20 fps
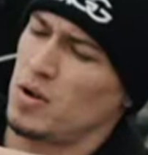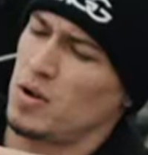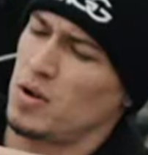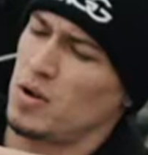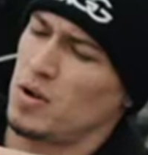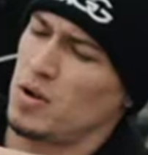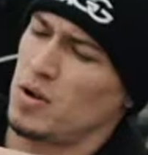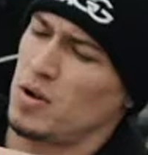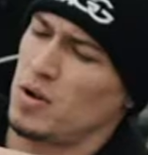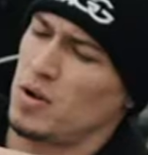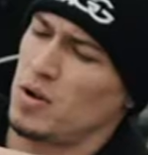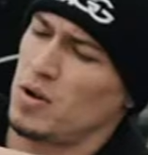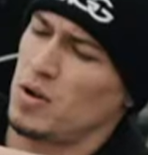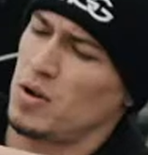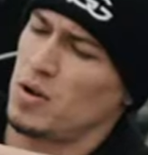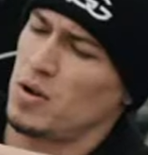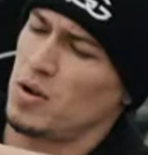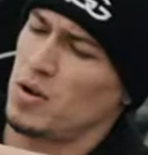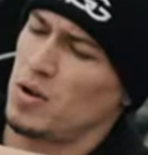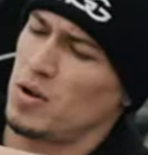
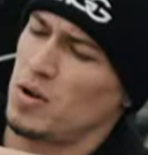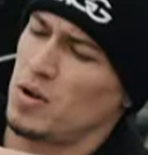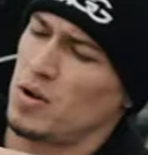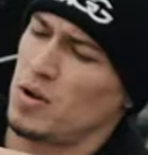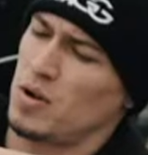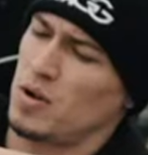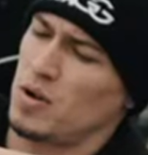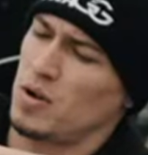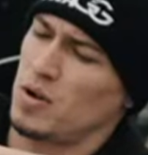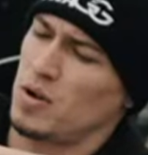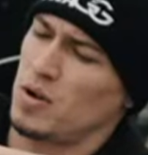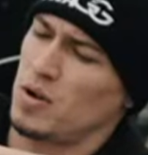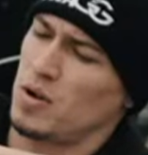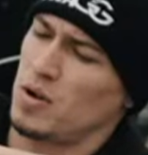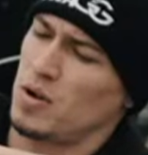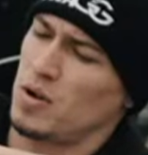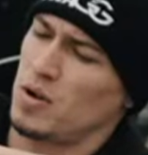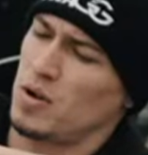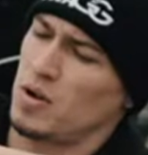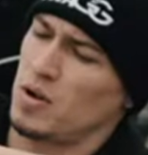
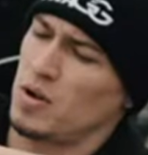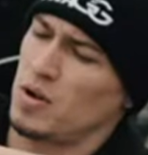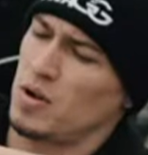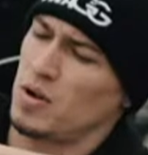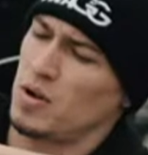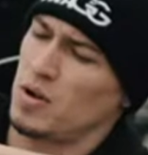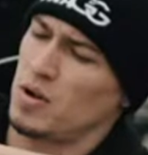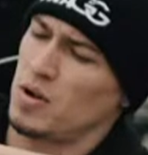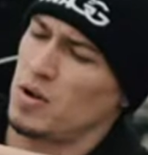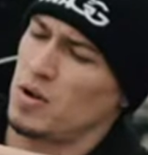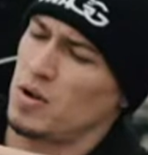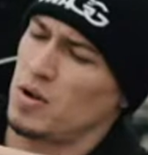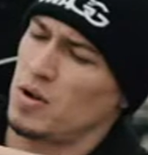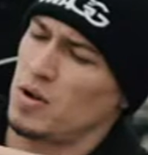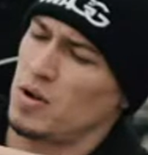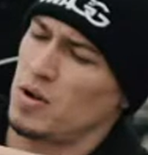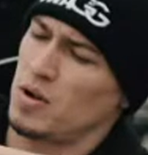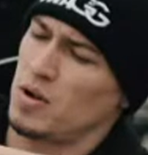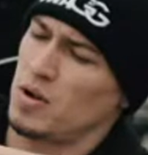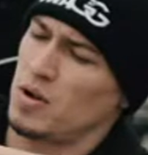
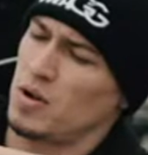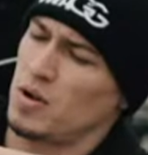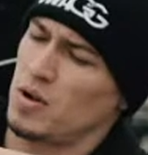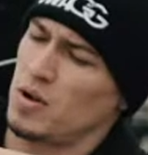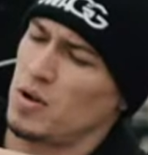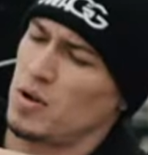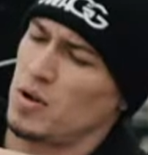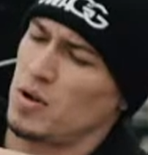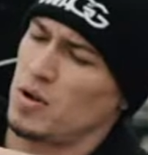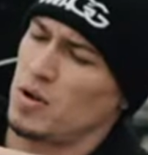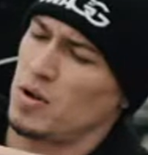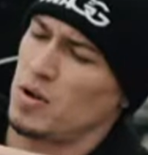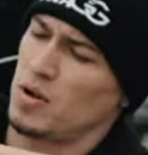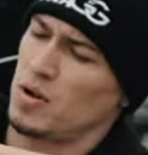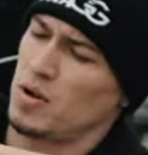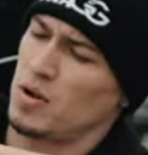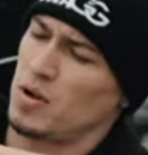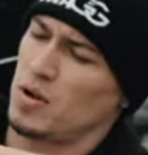(not speaking)